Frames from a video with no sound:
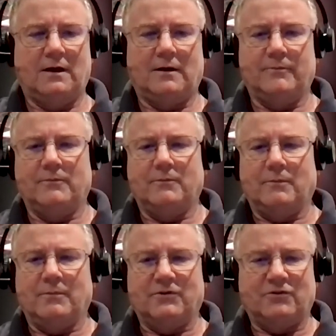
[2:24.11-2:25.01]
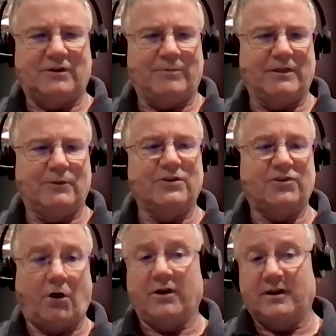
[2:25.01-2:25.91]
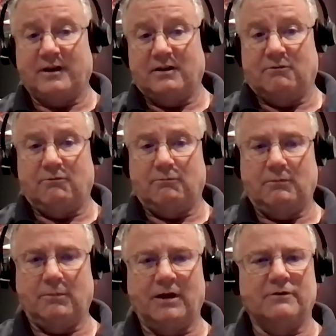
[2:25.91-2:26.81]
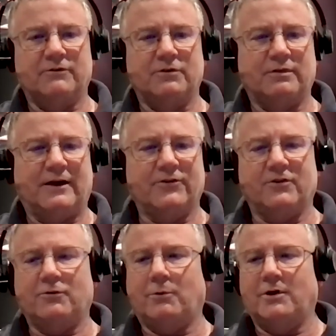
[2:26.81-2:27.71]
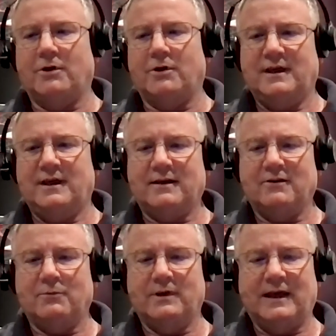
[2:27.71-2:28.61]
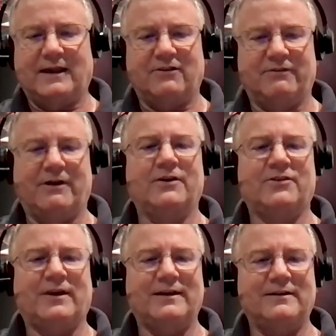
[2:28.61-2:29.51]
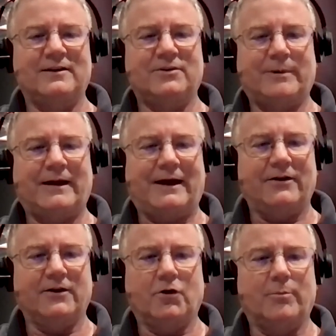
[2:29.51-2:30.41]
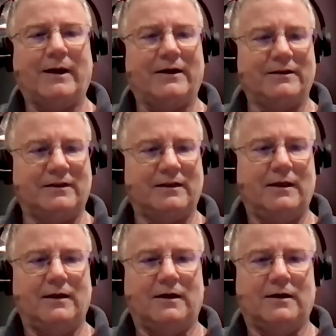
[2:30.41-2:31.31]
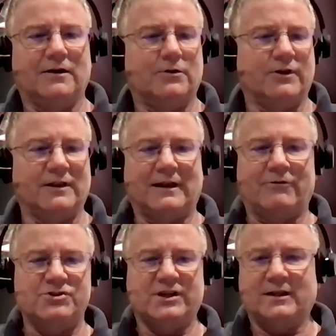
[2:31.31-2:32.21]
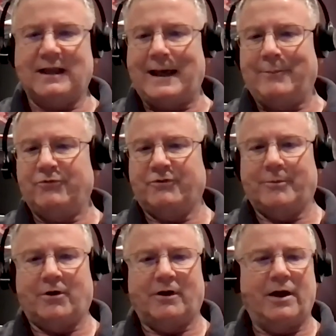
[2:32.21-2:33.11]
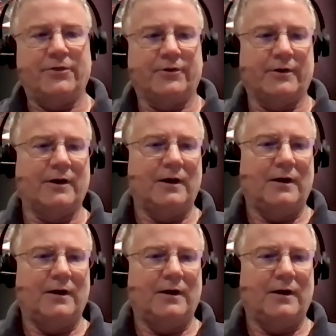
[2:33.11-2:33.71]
Um, This is something that we started in middle of two thousand twenty, and we had various ideas about how to go about it, uh, including leveraging labs from our other